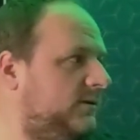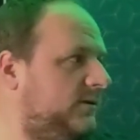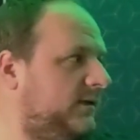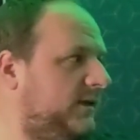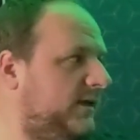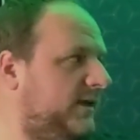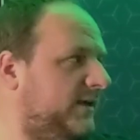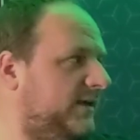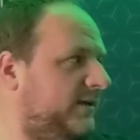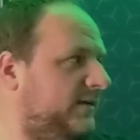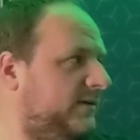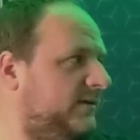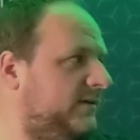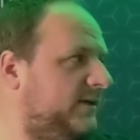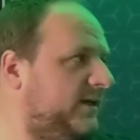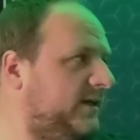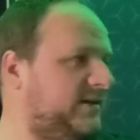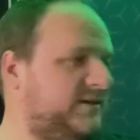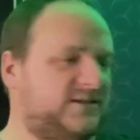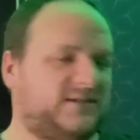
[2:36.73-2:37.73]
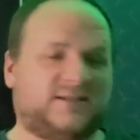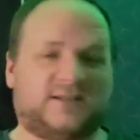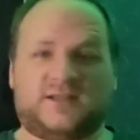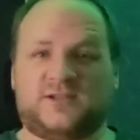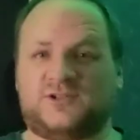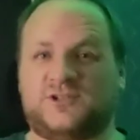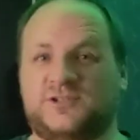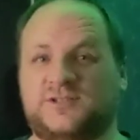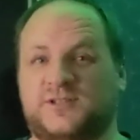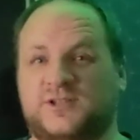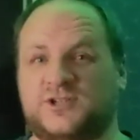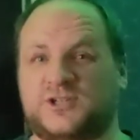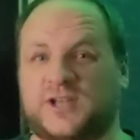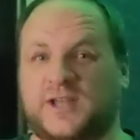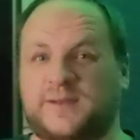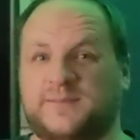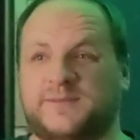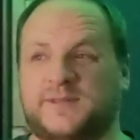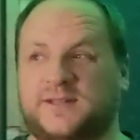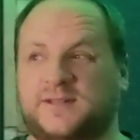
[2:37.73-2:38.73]
Yeah, it's just a
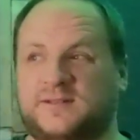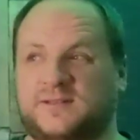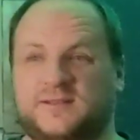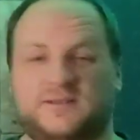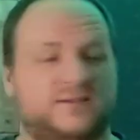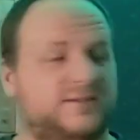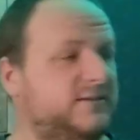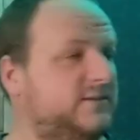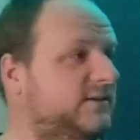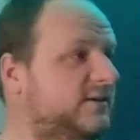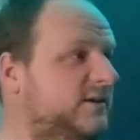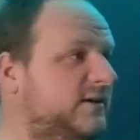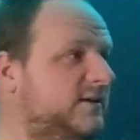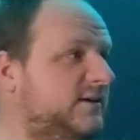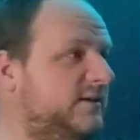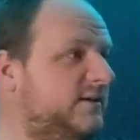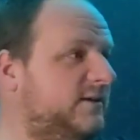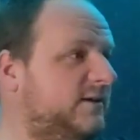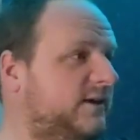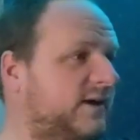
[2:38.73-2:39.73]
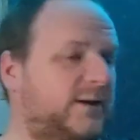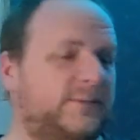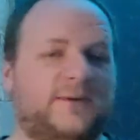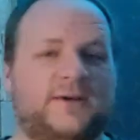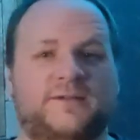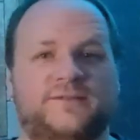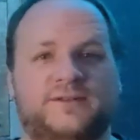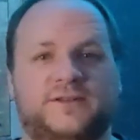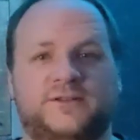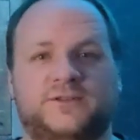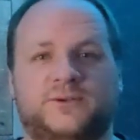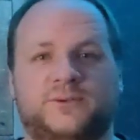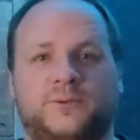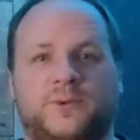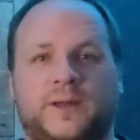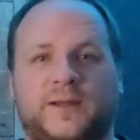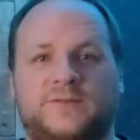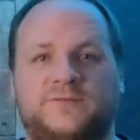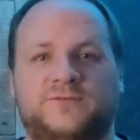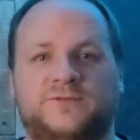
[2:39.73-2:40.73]
shame that I'm having to
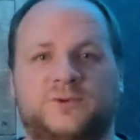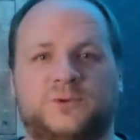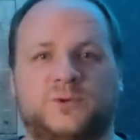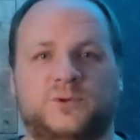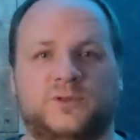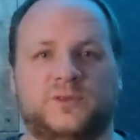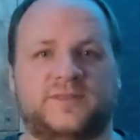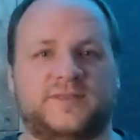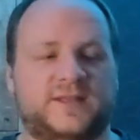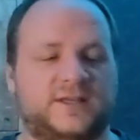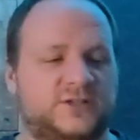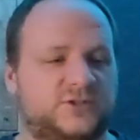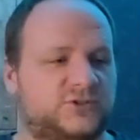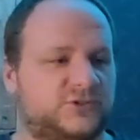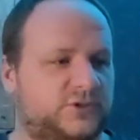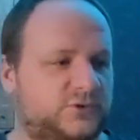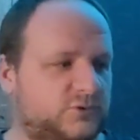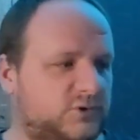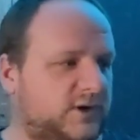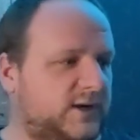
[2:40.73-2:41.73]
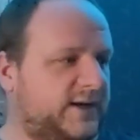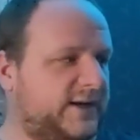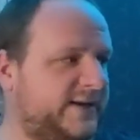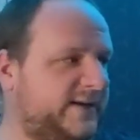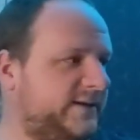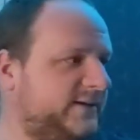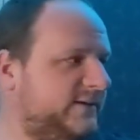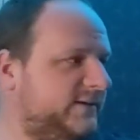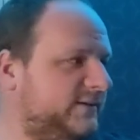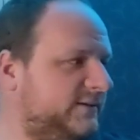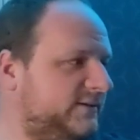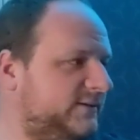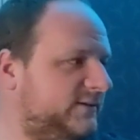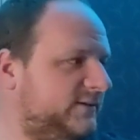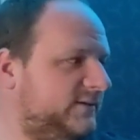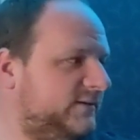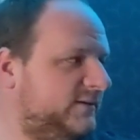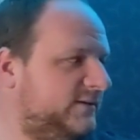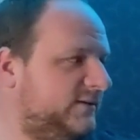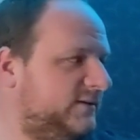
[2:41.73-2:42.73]
wait for things to dry.
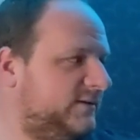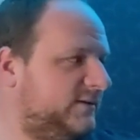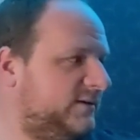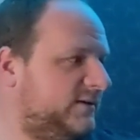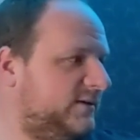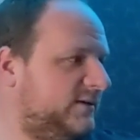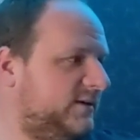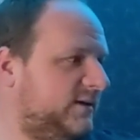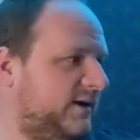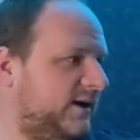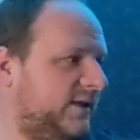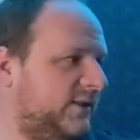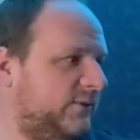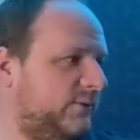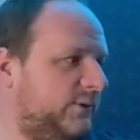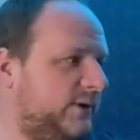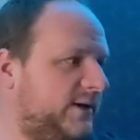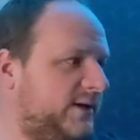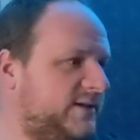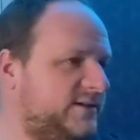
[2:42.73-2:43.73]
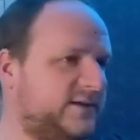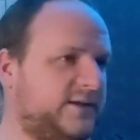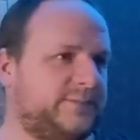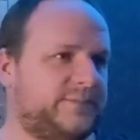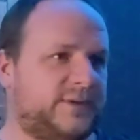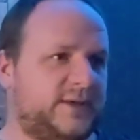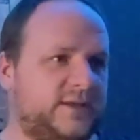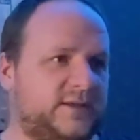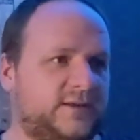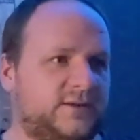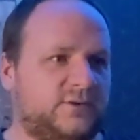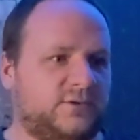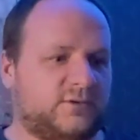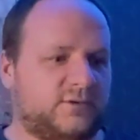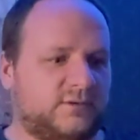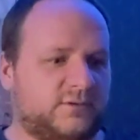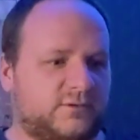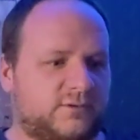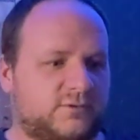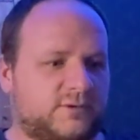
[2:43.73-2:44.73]
Otherwise I'd be
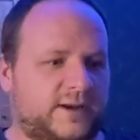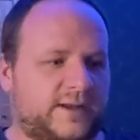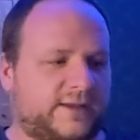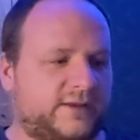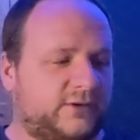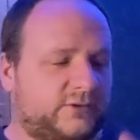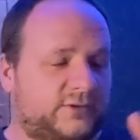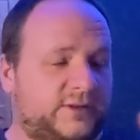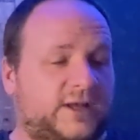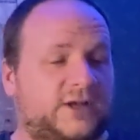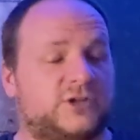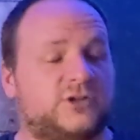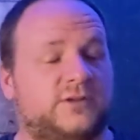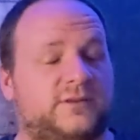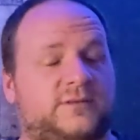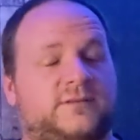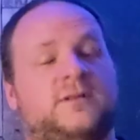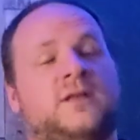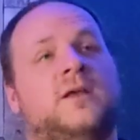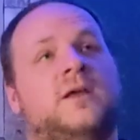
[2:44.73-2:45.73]
cracking on.